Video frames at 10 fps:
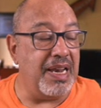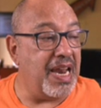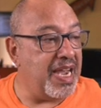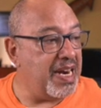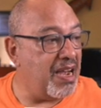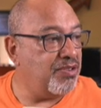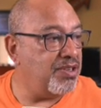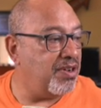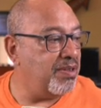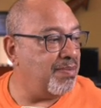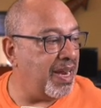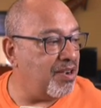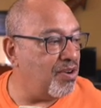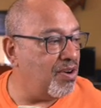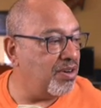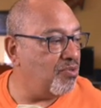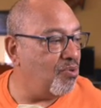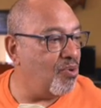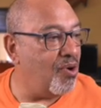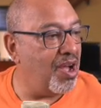lighthouse on the Malecón
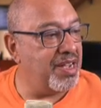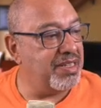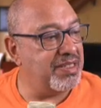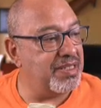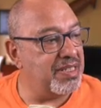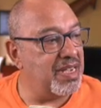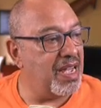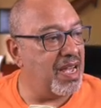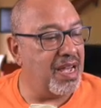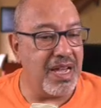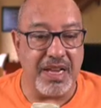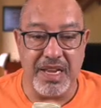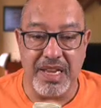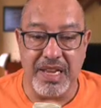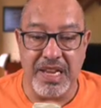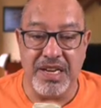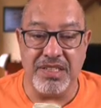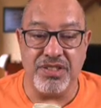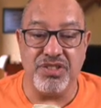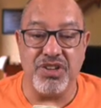was
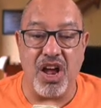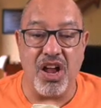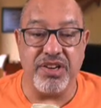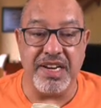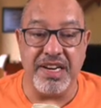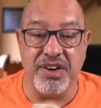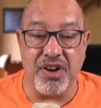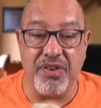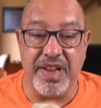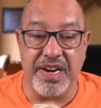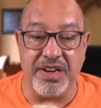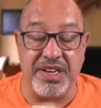installed and inaugurated